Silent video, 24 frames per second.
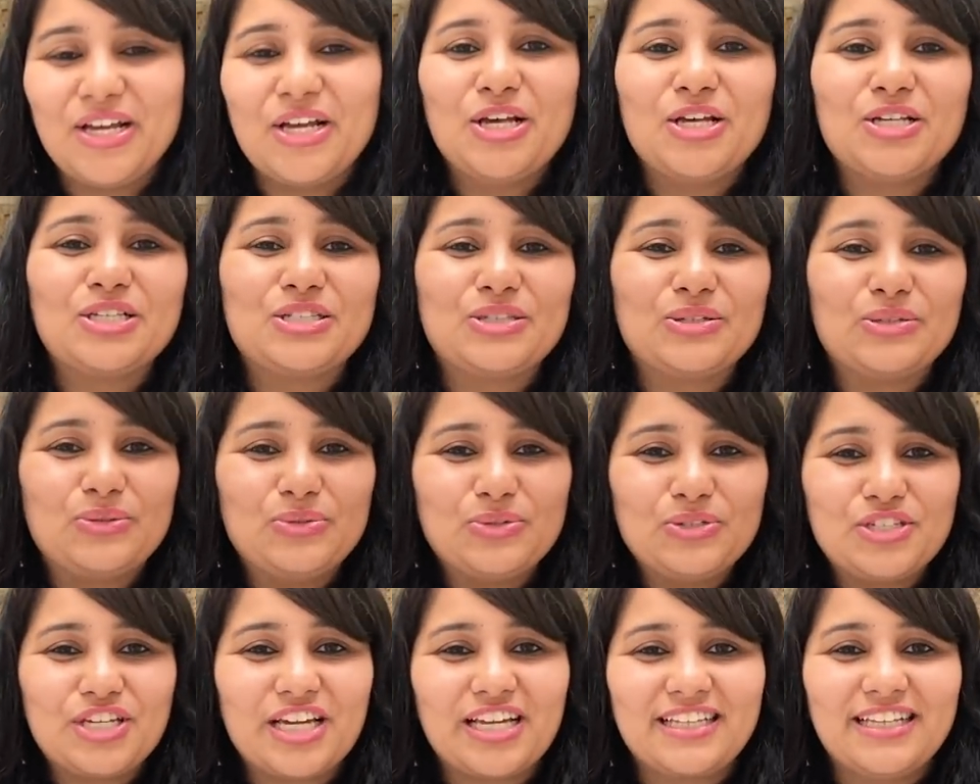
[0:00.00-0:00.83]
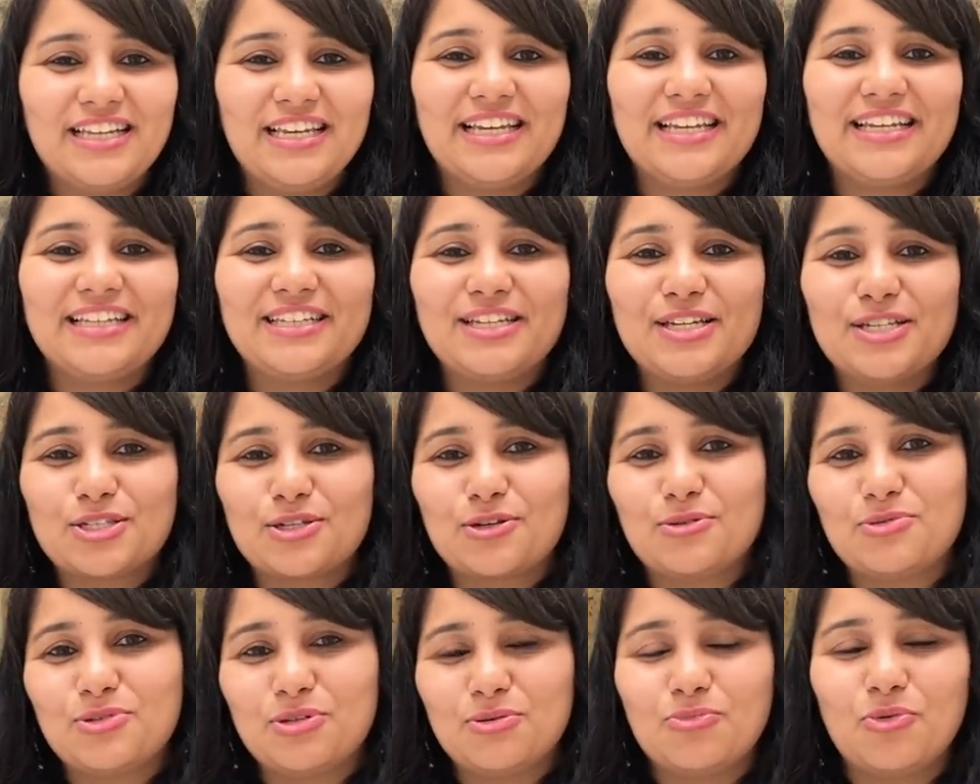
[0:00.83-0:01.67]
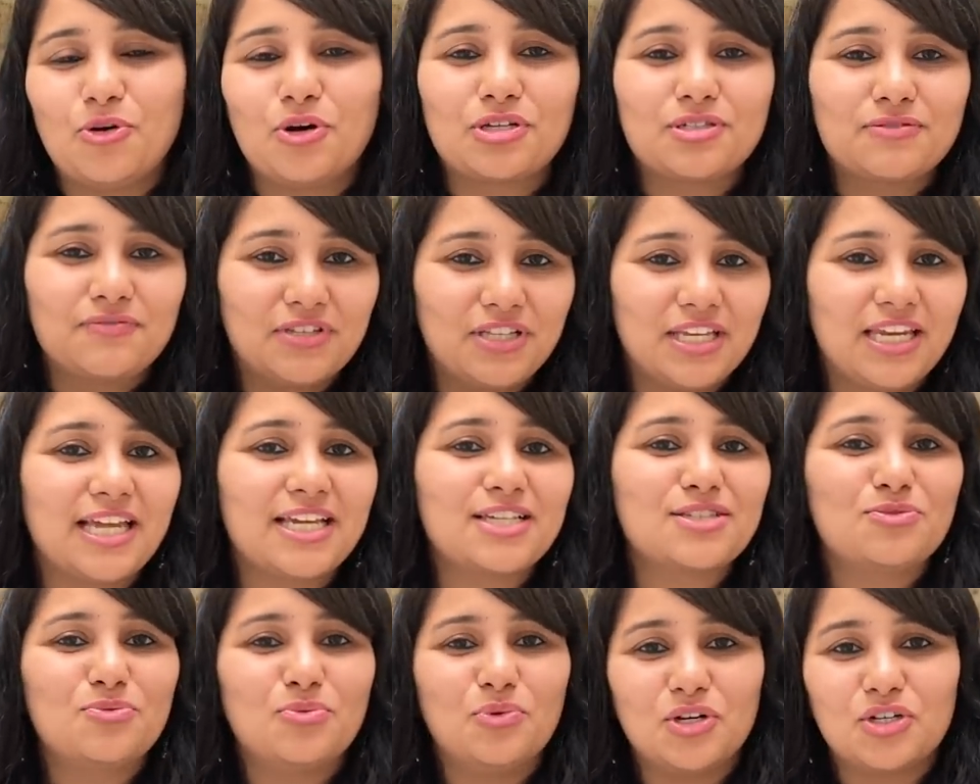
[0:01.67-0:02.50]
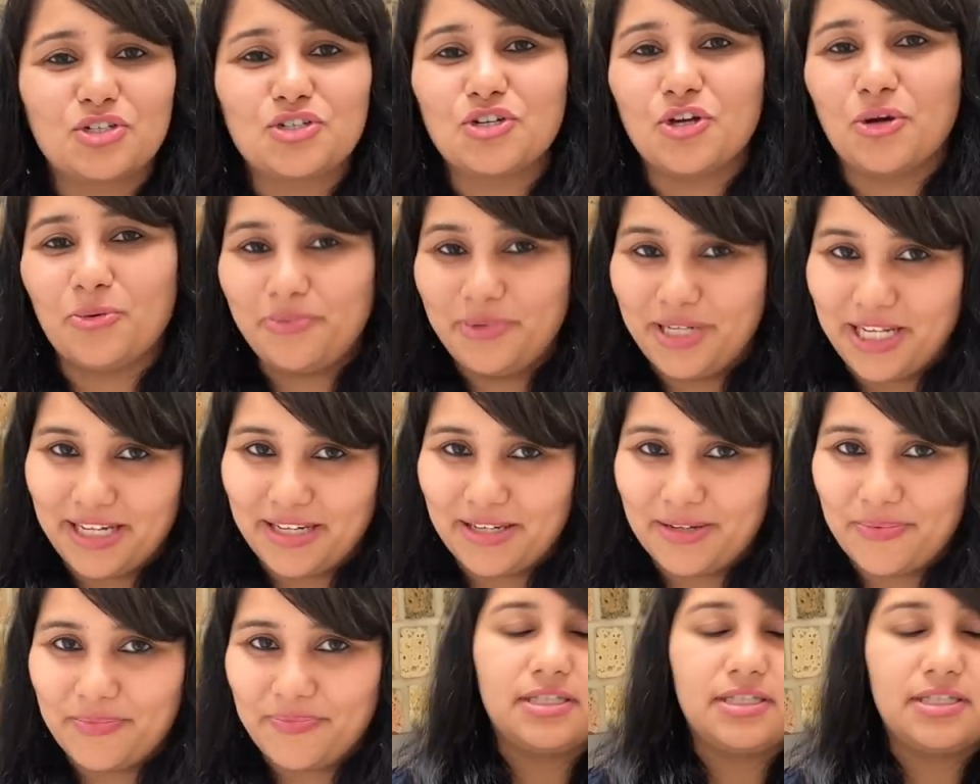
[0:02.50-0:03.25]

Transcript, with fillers: So do check the link in the description box for the next workshop date.